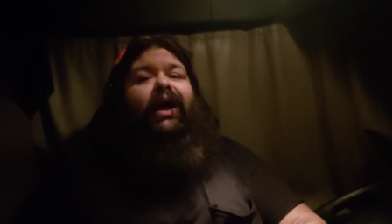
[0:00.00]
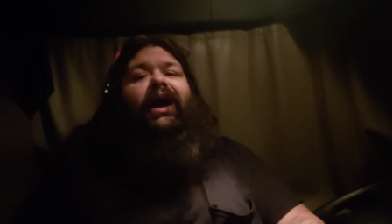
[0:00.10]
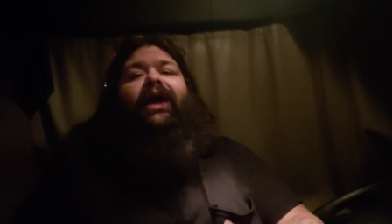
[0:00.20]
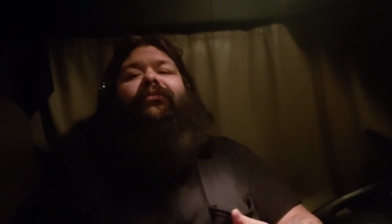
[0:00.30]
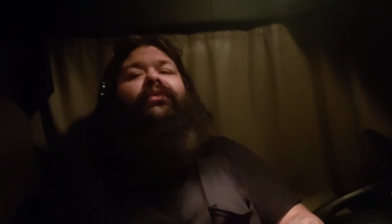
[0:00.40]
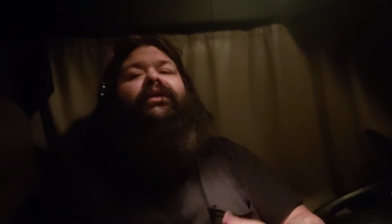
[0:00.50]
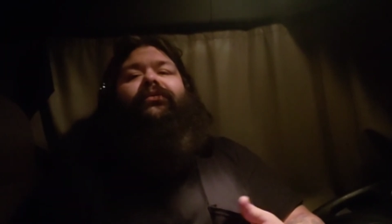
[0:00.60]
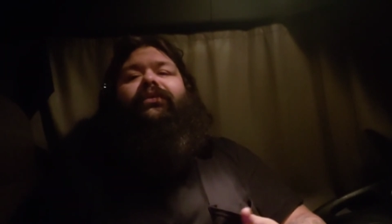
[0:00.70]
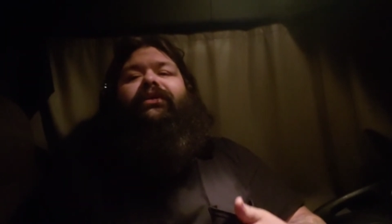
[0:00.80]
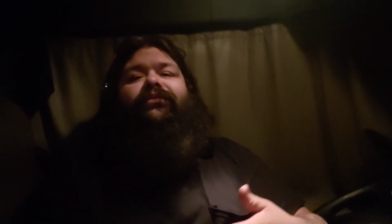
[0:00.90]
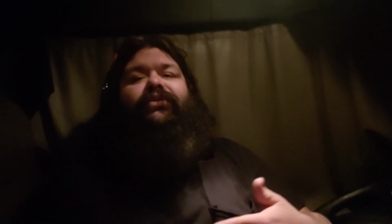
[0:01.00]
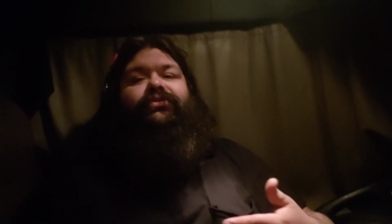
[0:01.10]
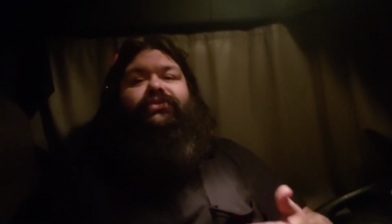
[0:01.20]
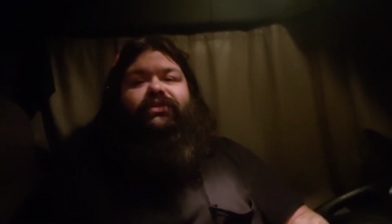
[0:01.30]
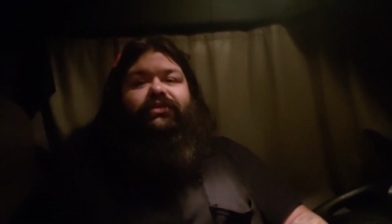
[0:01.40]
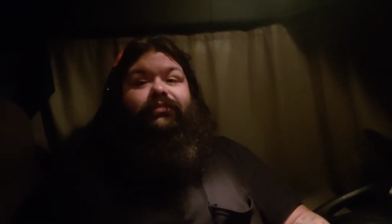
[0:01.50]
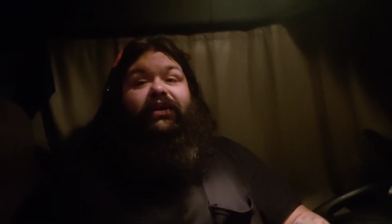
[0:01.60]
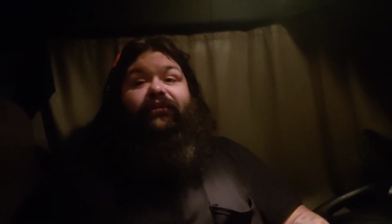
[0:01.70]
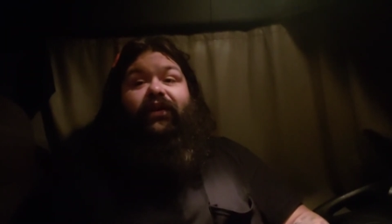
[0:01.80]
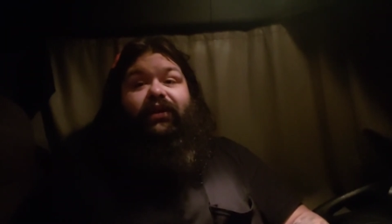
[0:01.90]
I really wouldn't have used this
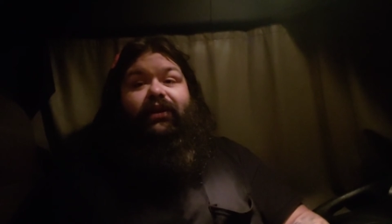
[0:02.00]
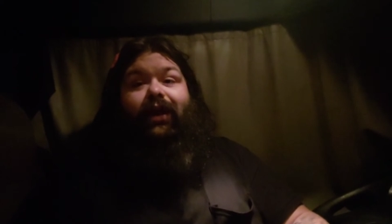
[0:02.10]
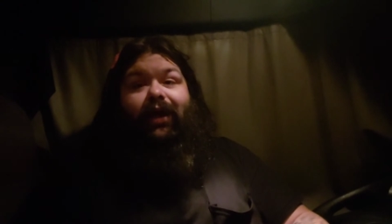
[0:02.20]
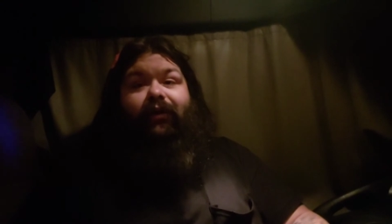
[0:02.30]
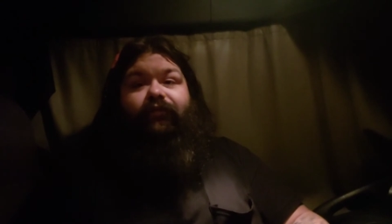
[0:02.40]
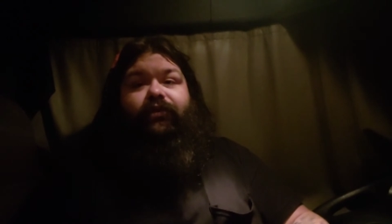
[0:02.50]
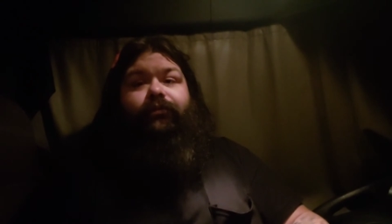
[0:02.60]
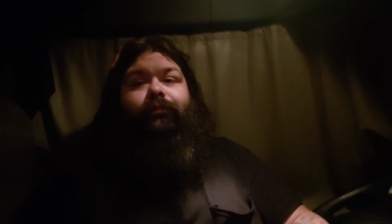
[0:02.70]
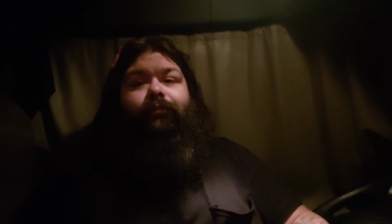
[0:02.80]
meat if I didn't have to.